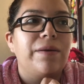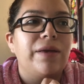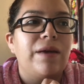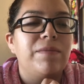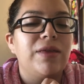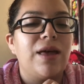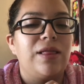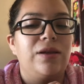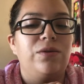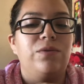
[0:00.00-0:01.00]
gave me that
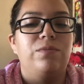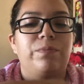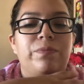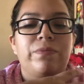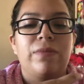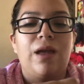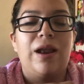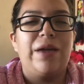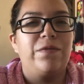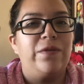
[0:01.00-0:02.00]
little
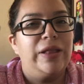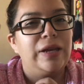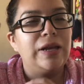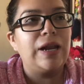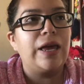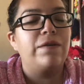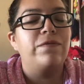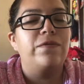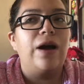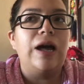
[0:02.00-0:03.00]
like feeling like,
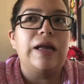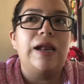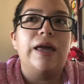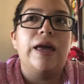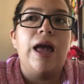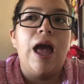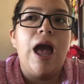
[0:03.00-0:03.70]
fuck, like